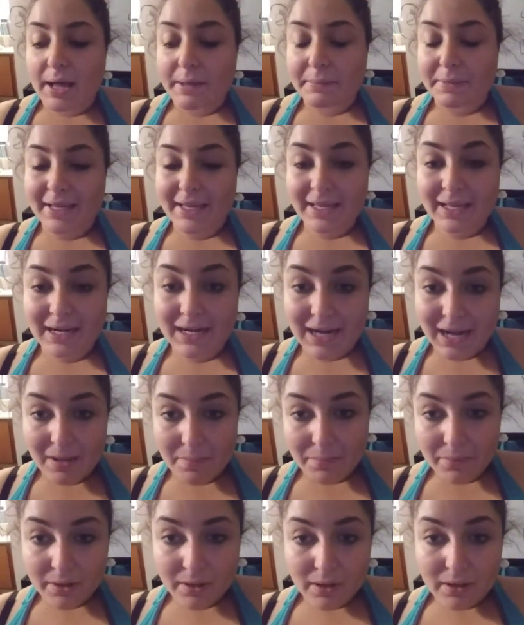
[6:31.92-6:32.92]
Heat it
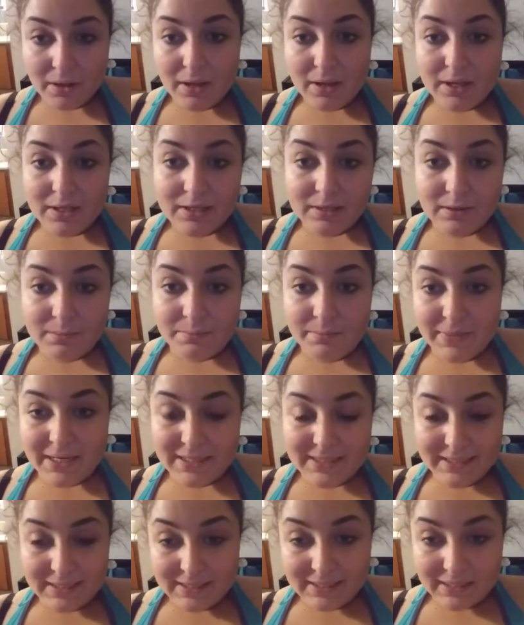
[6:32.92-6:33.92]
up,
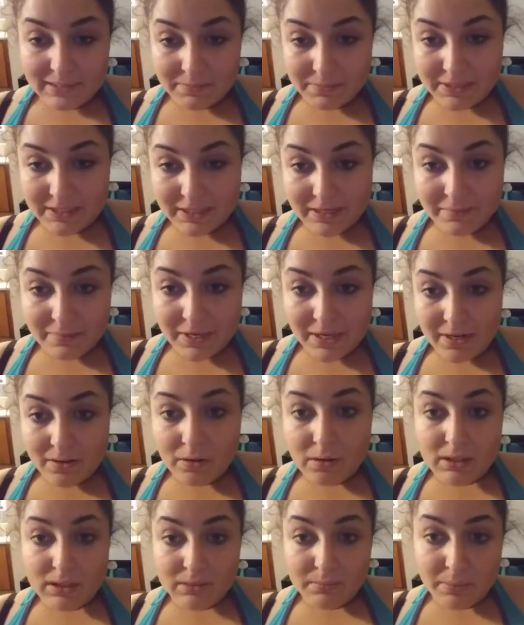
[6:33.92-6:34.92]
mix in some cinnamon
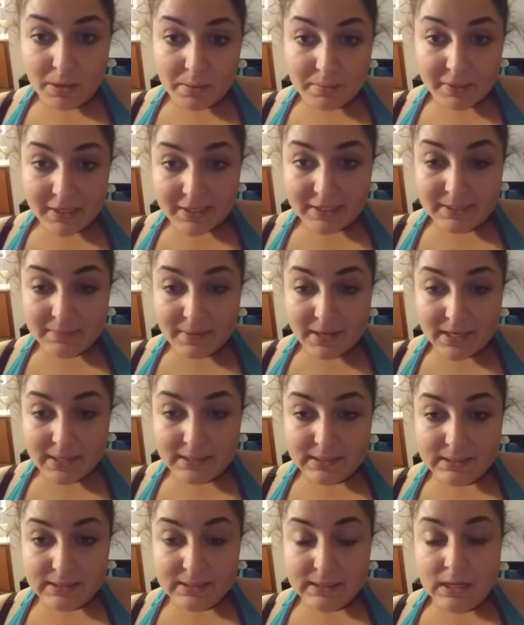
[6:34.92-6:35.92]
or some pumpkin
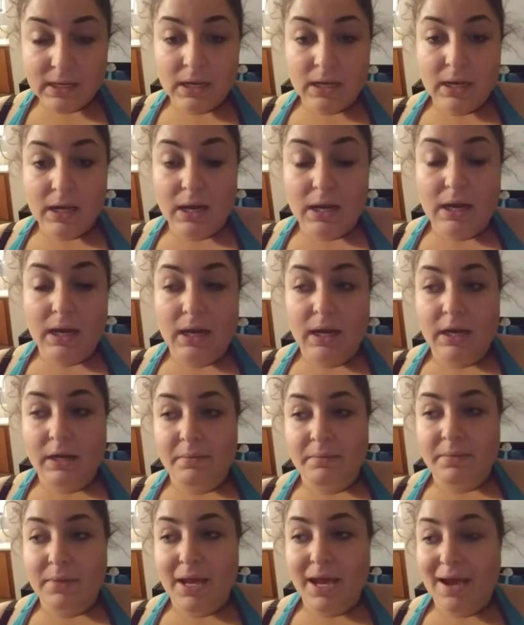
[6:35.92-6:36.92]
spice,
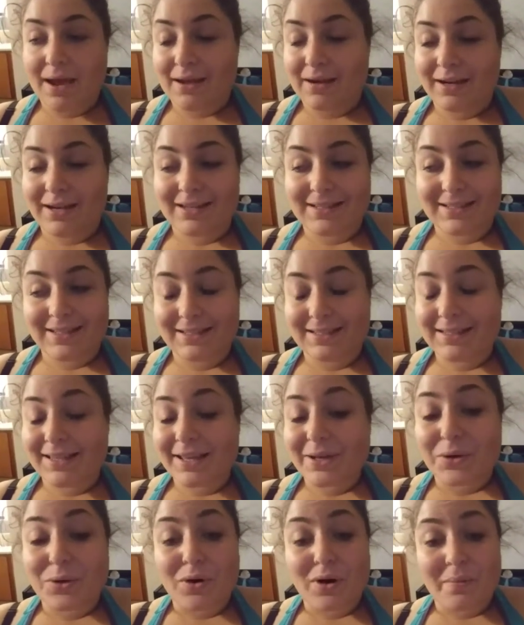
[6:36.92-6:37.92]
and it tastes
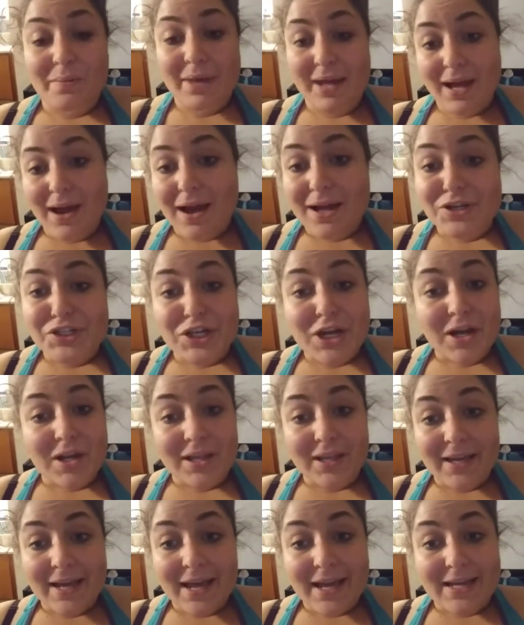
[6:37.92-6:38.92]
like gourmet hot
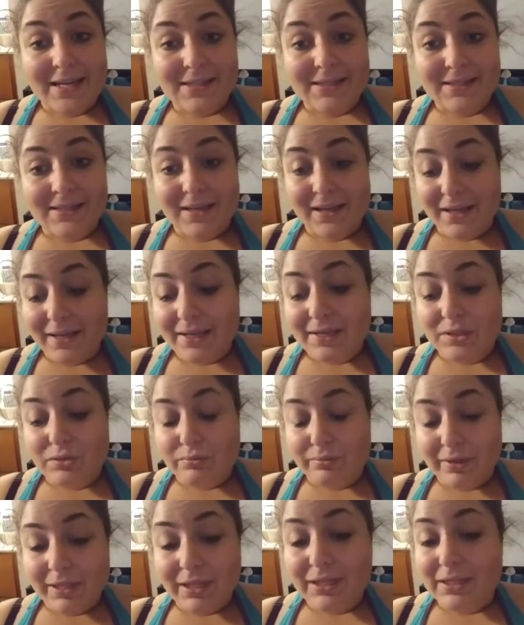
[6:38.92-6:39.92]
chocolate, guys. Like, it's
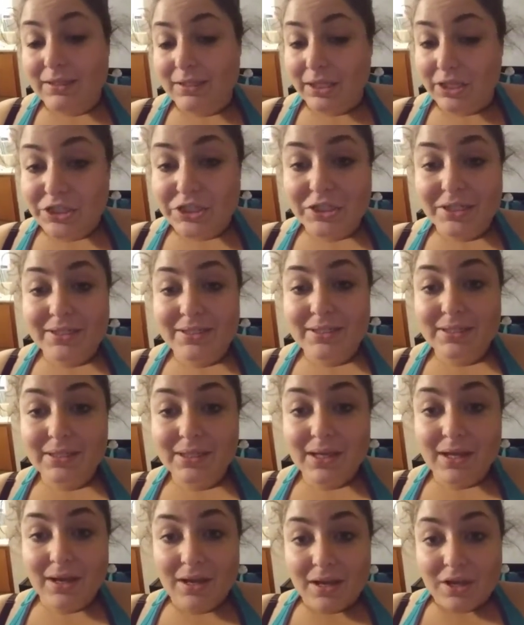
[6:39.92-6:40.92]
really delicious.
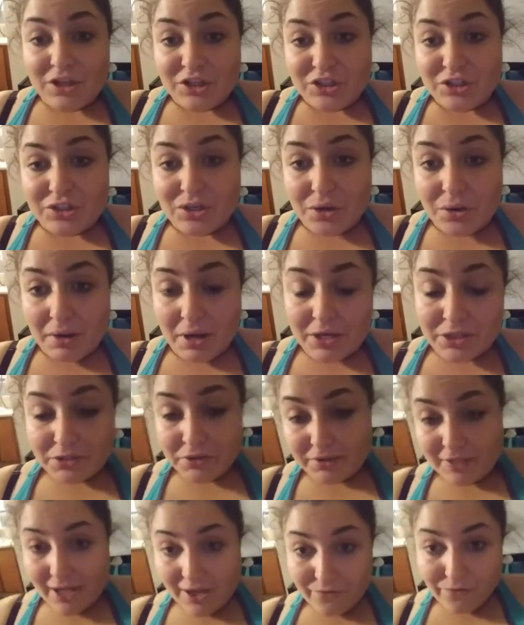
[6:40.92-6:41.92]
So I
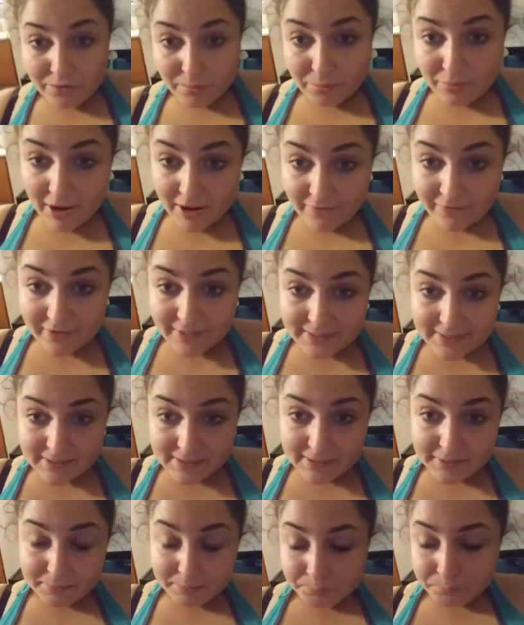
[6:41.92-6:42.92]
do that for
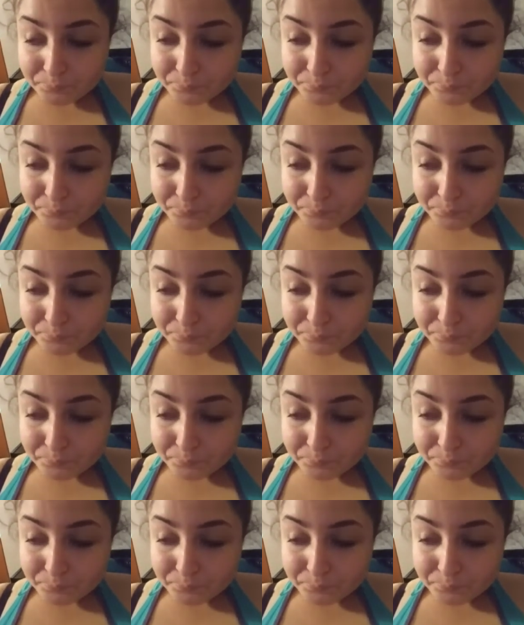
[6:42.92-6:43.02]
breakfast.